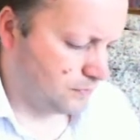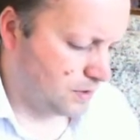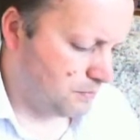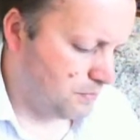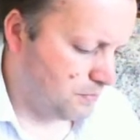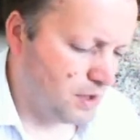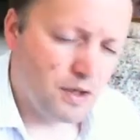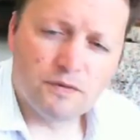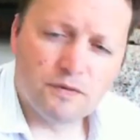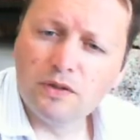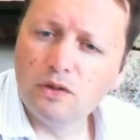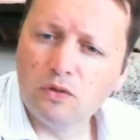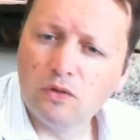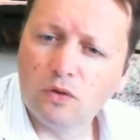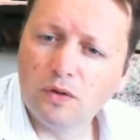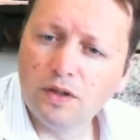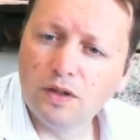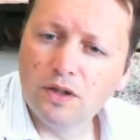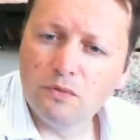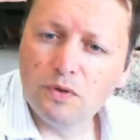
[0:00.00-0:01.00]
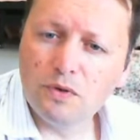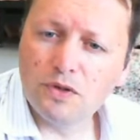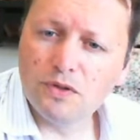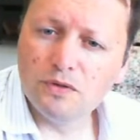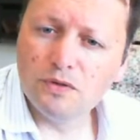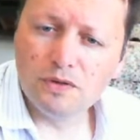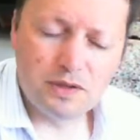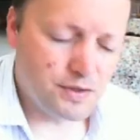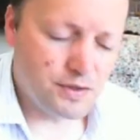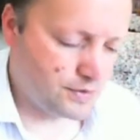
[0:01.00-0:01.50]
I have to look at the original
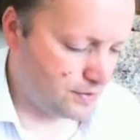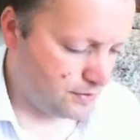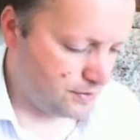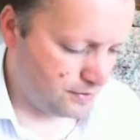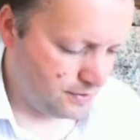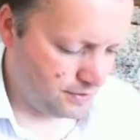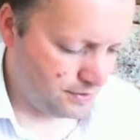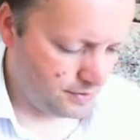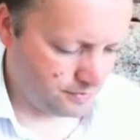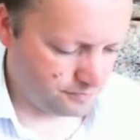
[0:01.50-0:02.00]
list, right?